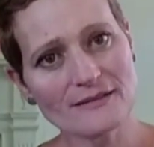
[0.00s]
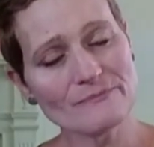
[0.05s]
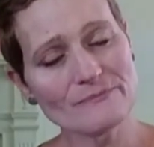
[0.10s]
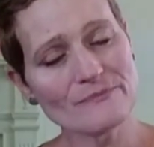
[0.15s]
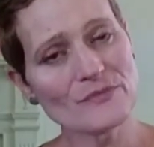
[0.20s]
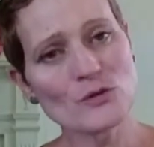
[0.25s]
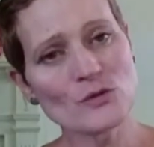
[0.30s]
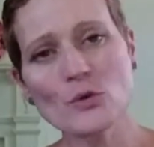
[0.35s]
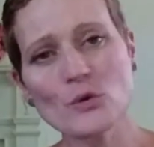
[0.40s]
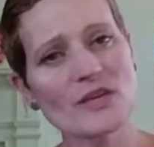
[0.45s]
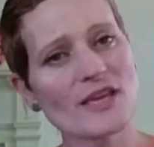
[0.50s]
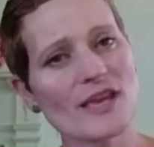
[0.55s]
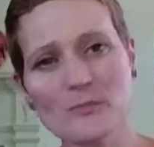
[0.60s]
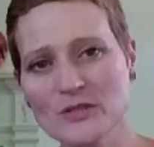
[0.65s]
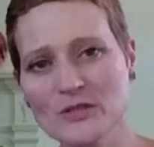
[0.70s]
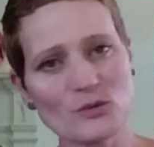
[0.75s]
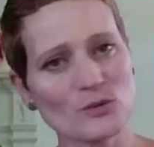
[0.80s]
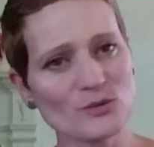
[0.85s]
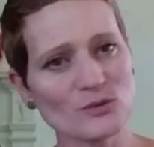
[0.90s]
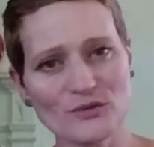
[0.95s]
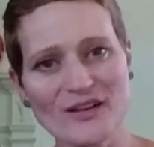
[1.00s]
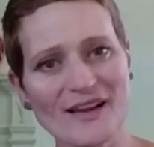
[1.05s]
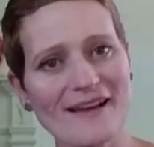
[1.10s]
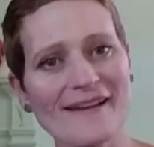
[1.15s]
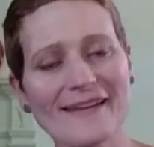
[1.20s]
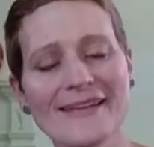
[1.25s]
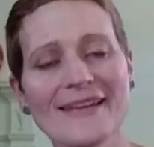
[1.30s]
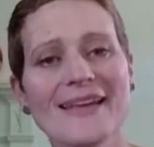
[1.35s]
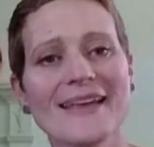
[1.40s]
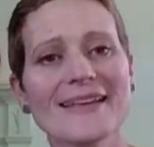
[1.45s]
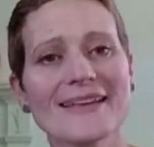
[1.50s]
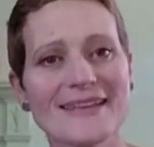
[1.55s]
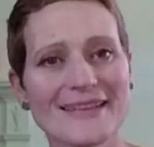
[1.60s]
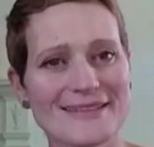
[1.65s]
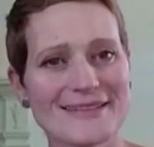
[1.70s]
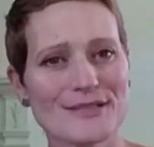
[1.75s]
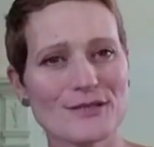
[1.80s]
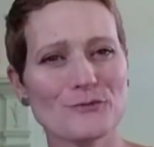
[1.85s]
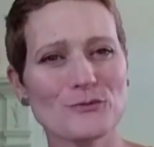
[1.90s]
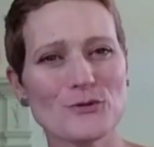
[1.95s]
No chemical dye
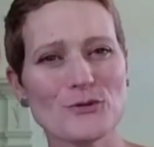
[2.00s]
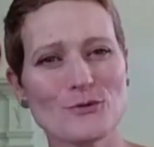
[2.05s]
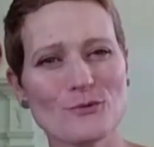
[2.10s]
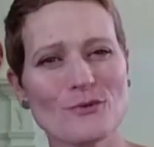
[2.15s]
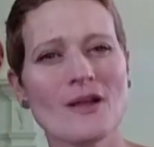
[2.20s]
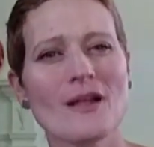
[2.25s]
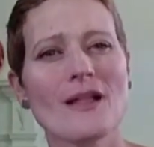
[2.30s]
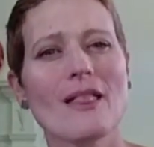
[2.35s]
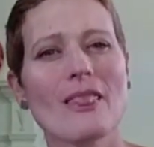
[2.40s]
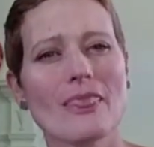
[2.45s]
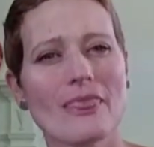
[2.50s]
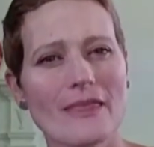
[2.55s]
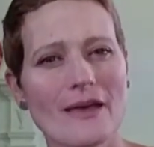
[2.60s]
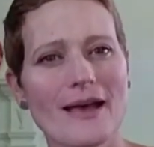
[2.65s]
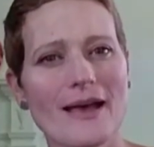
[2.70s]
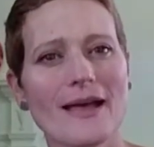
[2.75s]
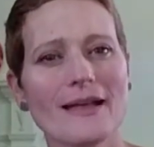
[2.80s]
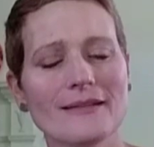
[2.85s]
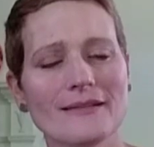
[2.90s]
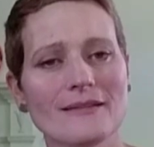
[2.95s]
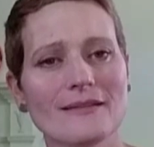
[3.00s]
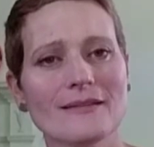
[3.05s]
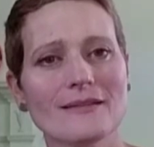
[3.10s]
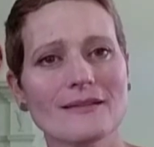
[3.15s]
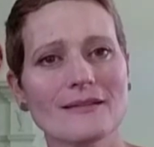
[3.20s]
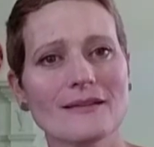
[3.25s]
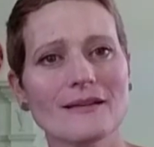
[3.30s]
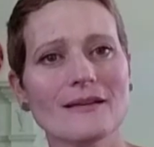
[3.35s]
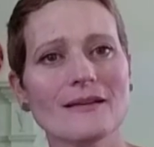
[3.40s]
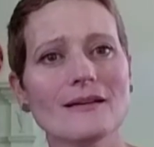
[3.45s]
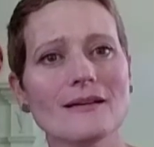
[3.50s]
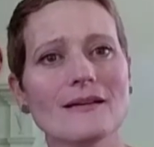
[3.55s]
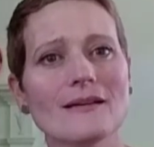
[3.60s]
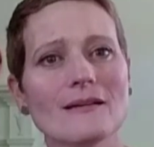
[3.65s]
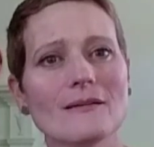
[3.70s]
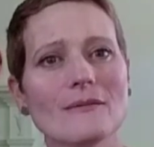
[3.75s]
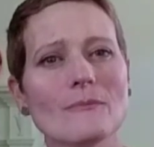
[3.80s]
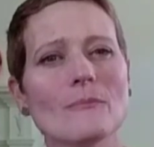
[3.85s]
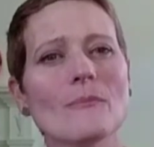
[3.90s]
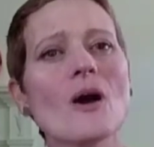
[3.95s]
can give you that
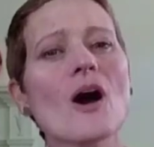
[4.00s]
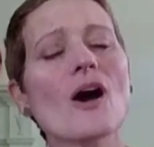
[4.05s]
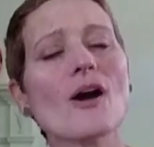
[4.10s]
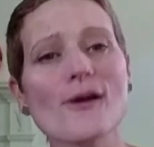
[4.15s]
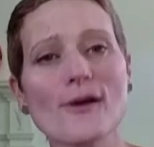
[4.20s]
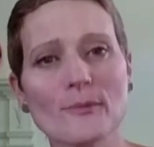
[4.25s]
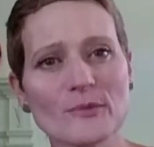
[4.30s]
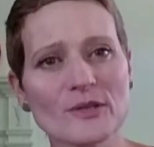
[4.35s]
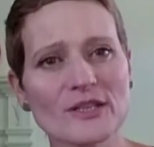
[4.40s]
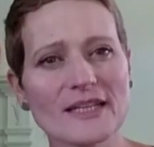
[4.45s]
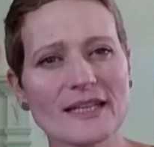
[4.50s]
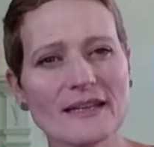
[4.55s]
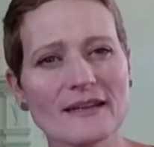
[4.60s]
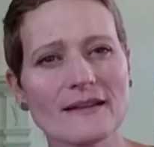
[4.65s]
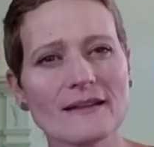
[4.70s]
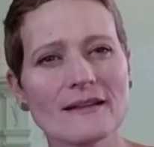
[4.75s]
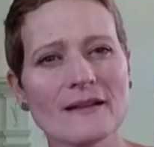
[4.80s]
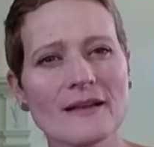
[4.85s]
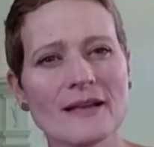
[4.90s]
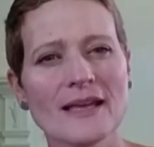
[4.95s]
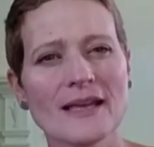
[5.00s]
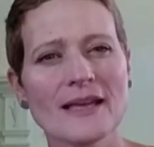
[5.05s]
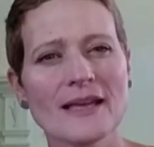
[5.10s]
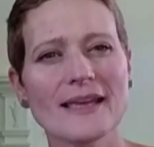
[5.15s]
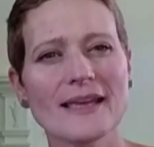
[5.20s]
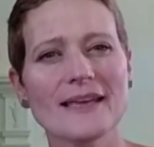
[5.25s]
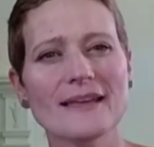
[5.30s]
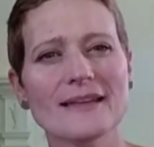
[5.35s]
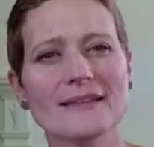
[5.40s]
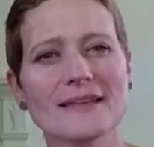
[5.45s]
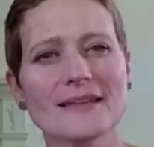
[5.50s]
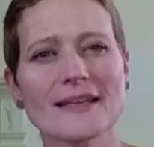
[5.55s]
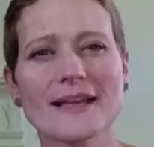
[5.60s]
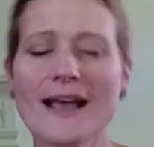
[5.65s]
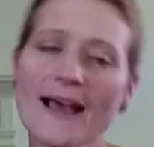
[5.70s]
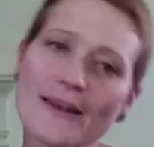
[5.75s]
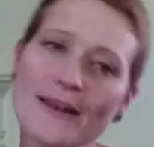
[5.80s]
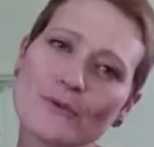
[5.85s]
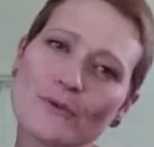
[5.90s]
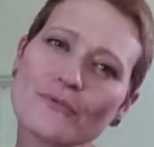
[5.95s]
harmony, and
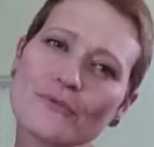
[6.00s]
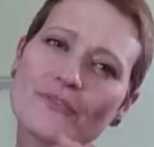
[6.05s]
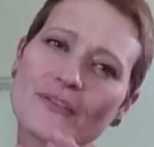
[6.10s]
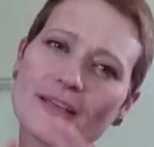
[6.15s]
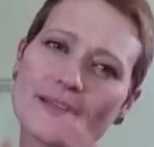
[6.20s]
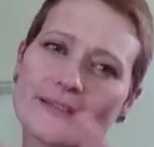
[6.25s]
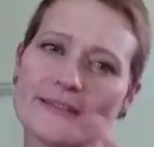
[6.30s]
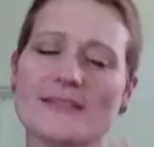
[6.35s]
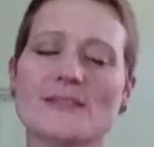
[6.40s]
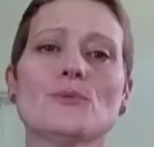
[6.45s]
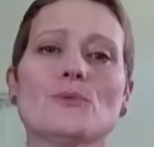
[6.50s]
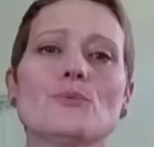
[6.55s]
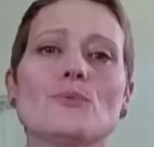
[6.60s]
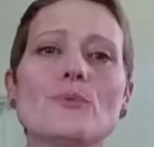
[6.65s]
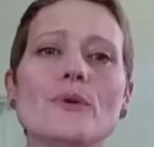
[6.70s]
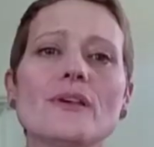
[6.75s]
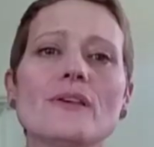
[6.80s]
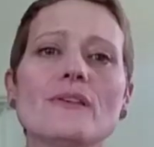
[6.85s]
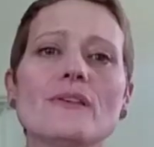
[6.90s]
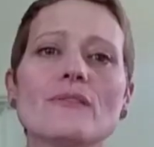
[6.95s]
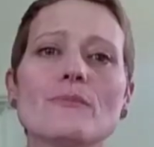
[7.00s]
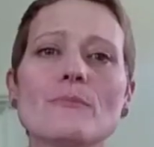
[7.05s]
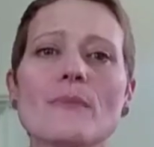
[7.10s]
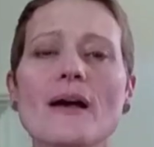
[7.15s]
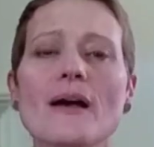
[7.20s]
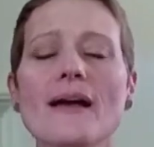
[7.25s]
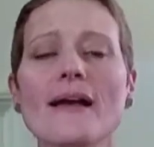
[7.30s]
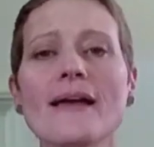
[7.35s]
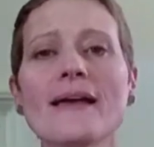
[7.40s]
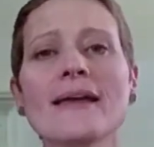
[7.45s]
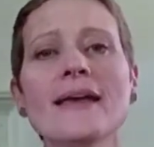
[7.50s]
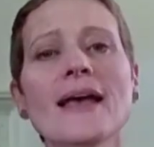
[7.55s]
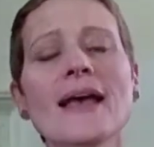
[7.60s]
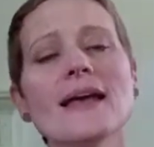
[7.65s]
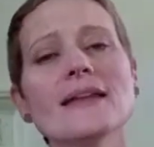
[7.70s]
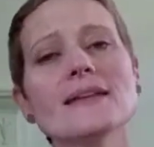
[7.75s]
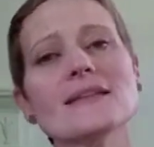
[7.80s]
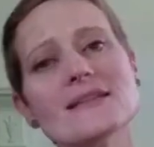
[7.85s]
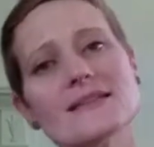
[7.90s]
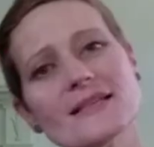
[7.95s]
it kind of fits with my
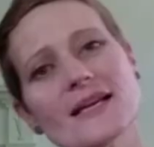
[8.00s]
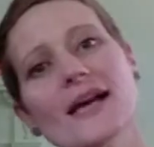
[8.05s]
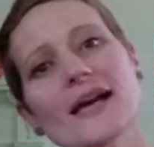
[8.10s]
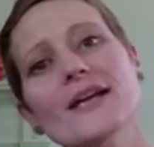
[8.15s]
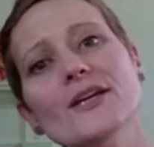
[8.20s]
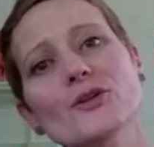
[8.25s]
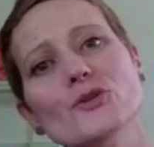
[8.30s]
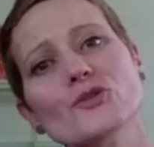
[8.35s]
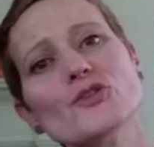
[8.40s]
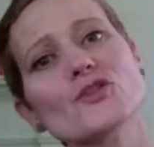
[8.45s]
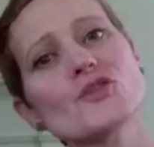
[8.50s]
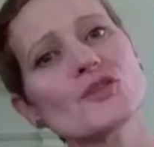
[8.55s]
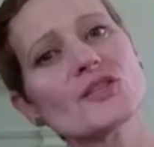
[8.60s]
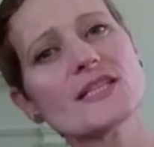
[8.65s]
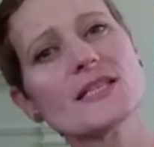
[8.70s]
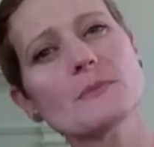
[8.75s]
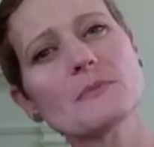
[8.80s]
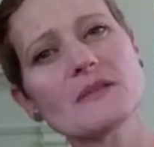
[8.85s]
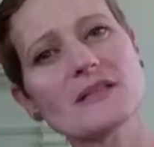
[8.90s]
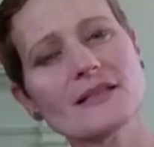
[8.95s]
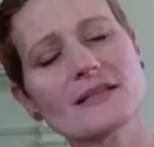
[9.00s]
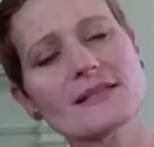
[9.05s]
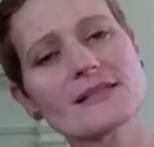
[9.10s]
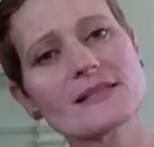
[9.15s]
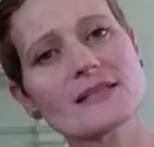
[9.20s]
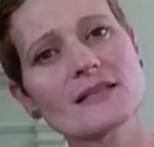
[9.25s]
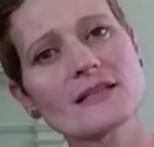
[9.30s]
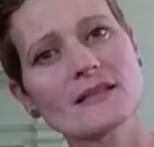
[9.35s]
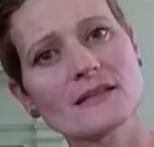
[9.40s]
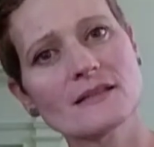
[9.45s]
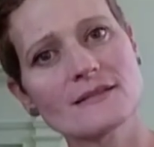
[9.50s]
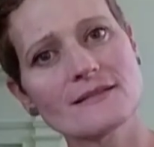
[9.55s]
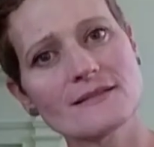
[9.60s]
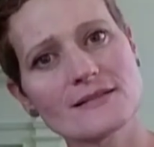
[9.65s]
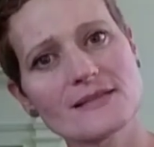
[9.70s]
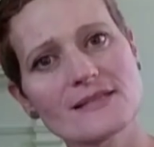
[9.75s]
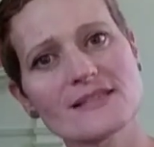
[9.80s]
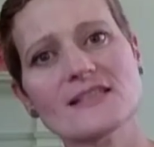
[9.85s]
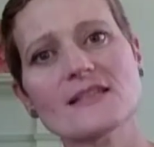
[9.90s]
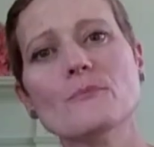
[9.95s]
desire to keep things
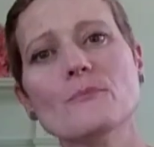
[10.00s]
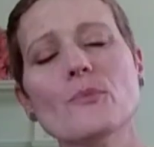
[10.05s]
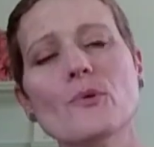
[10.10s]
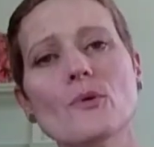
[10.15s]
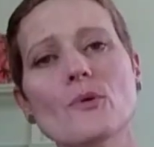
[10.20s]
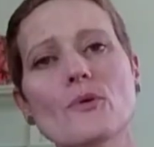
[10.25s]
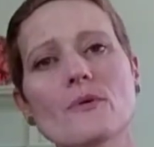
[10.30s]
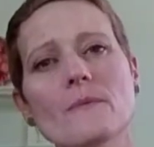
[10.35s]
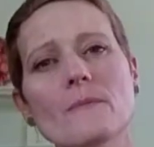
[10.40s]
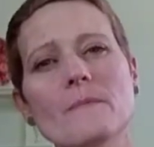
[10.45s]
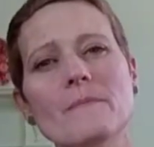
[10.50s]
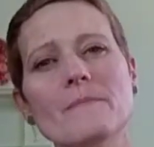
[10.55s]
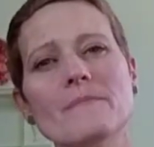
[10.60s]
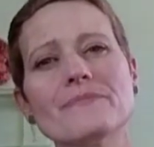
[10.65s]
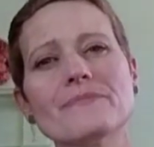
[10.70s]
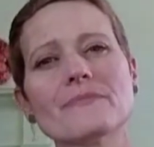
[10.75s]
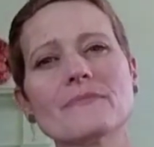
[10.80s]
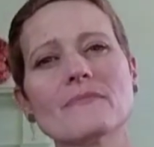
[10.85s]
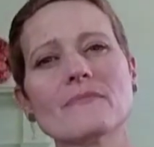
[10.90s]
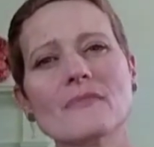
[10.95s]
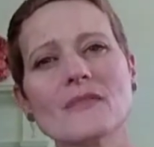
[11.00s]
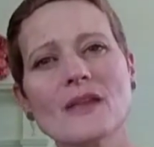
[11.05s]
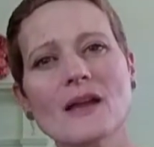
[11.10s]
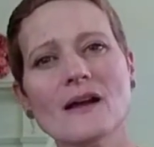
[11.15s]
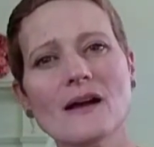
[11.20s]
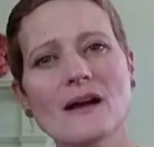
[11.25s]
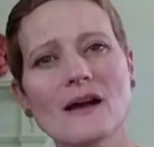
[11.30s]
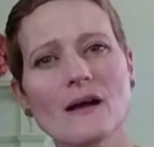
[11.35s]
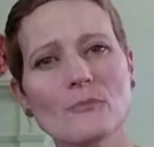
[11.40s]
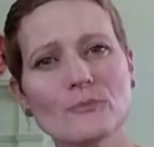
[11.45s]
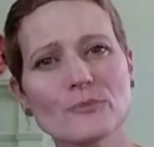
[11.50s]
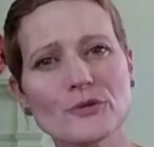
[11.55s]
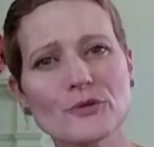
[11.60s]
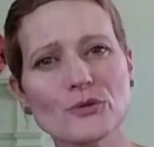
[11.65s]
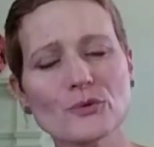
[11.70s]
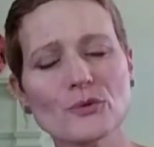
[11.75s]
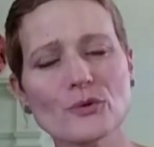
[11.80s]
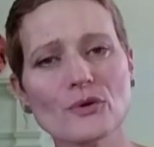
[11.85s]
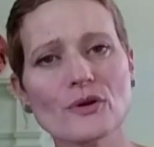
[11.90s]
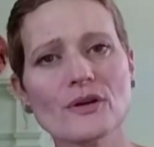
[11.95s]
simple,
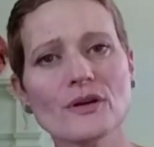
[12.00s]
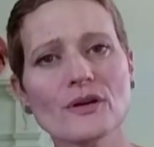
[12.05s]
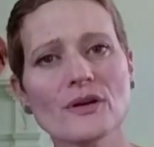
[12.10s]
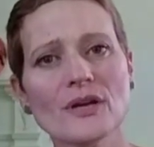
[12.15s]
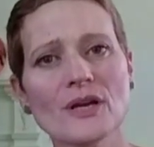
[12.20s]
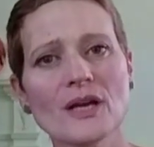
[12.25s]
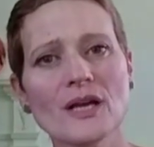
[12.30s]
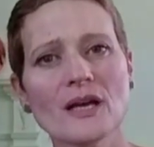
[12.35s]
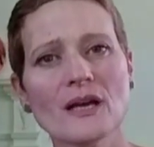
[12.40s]
pure,